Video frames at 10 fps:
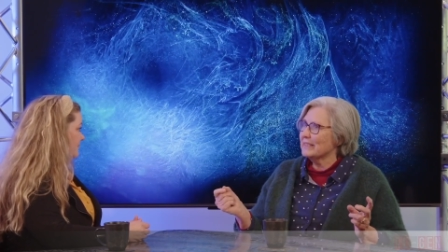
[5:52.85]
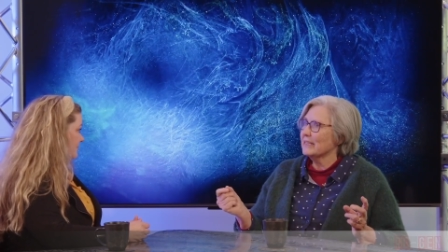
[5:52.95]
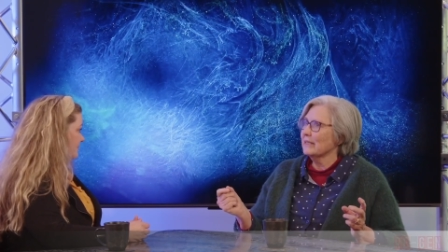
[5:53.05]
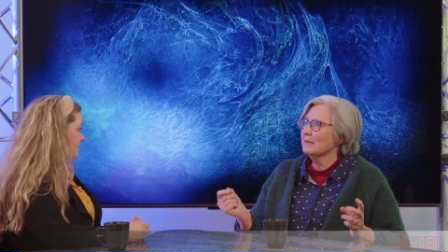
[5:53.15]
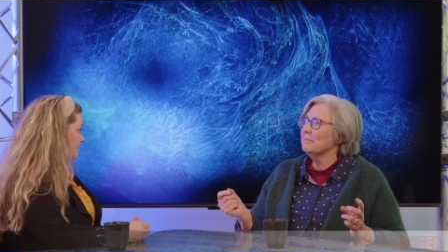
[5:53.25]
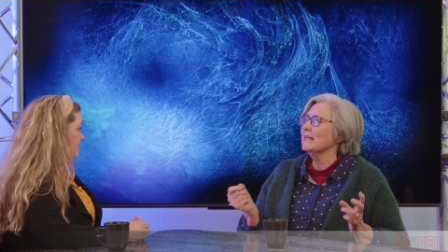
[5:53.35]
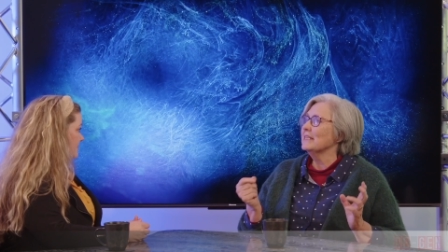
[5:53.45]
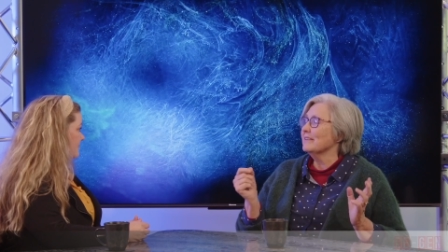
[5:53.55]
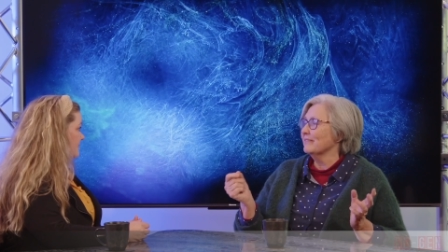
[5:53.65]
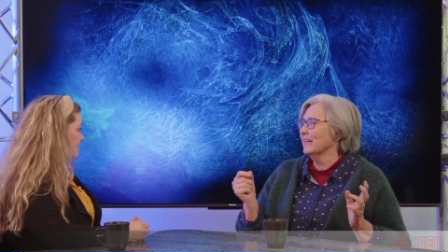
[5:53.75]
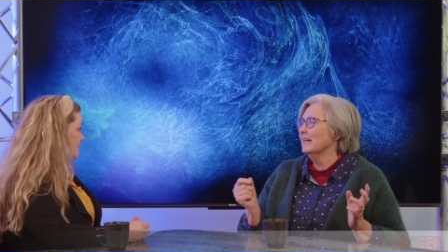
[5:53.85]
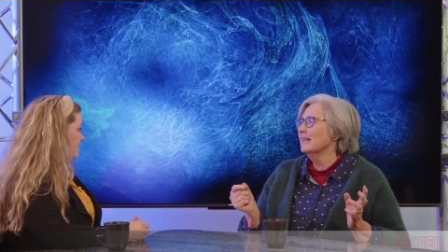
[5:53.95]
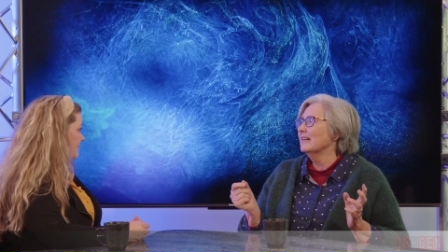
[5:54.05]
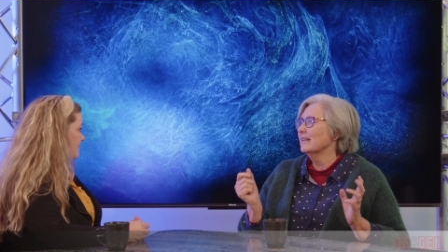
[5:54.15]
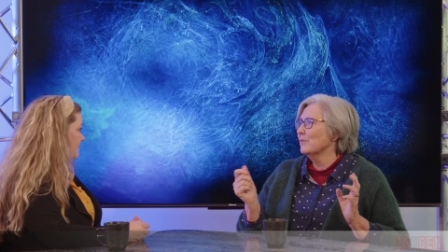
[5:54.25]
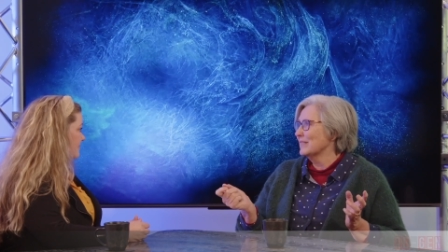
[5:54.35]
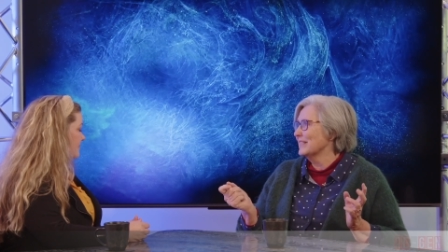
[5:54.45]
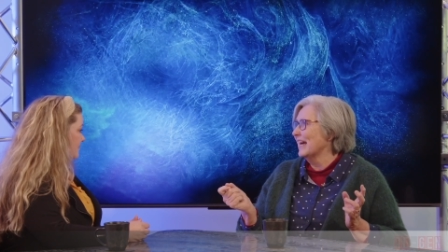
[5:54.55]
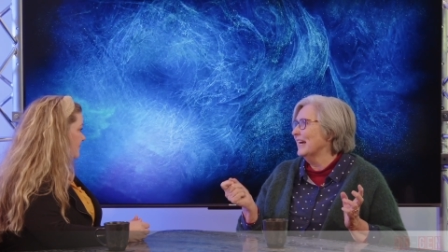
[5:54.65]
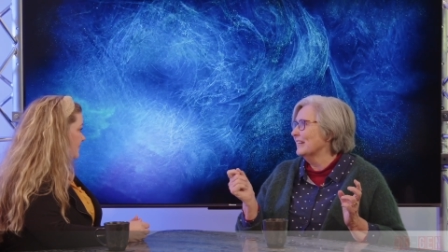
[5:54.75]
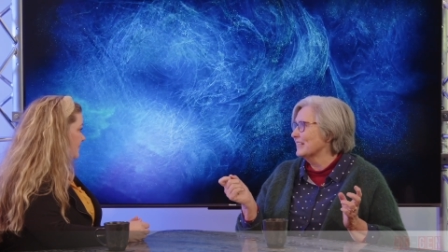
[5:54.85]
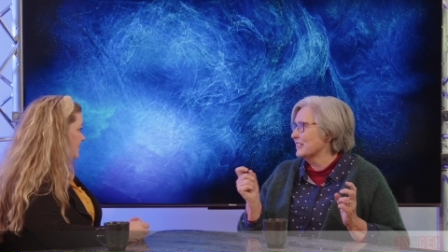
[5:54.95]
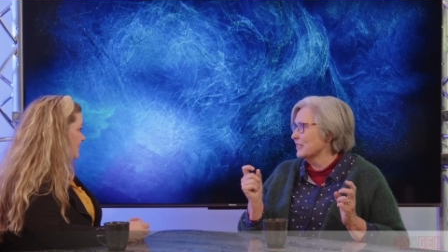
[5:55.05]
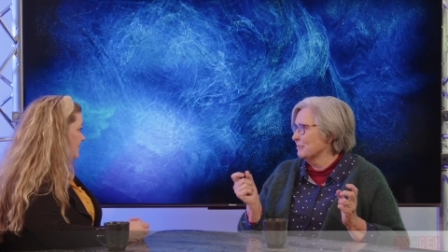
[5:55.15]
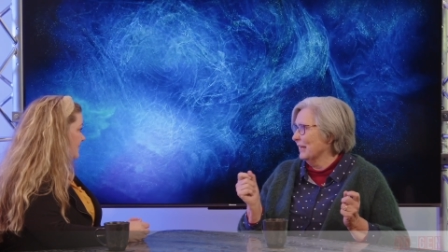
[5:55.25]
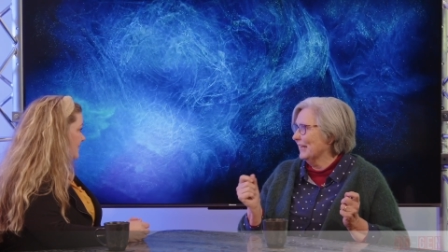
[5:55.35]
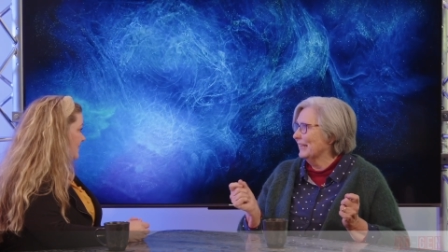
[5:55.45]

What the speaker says: till a piece of it was handed to me.